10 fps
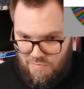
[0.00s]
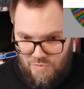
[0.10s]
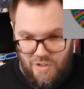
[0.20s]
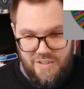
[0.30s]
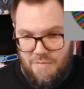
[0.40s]

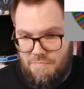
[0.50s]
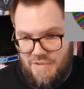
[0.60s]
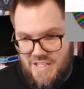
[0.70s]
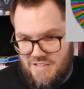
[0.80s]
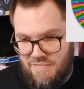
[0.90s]
Not the
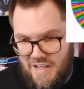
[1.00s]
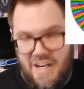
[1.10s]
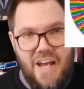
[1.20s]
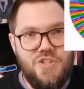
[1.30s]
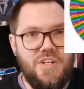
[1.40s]
biggest fan.
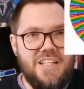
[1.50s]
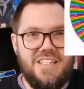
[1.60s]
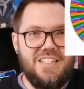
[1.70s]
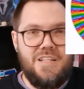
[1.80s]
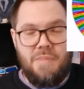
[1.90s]
As you guys
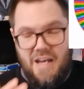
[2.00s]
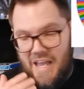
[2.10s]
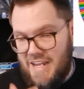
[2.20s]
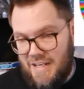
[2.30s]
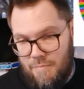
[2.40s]
can see, my
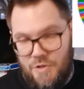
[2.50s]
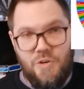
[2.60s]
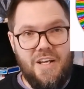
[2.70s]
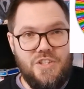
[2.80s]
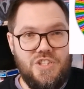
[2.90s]
AEW
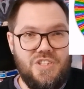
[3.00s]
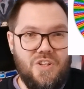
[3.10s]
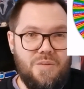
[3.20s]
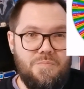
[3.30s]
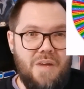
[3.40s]
knowledge is
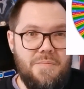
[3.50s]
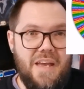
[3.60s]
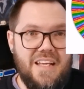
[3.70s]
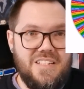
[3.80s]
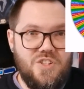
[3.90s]
not
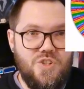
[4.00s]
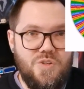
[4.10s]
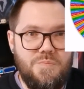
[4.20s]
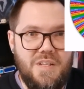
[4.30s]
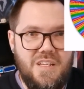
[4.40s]
maybe as it
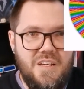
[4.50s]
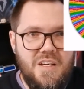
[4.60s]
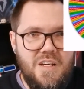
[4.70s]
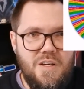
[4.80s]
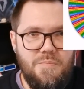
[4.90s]
should be,
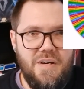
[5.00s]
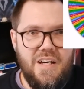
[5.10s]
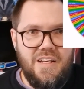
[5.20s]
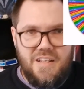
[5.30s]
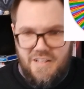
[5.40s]

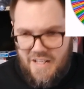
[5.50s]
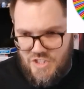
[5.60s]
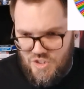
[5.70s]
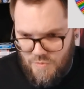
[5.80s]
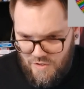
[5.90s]
but
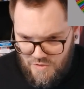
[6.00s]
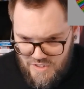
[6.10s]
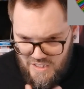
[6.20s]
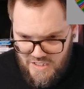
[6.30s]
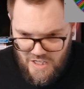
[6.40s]
that's just one of
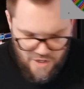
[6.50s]
those things.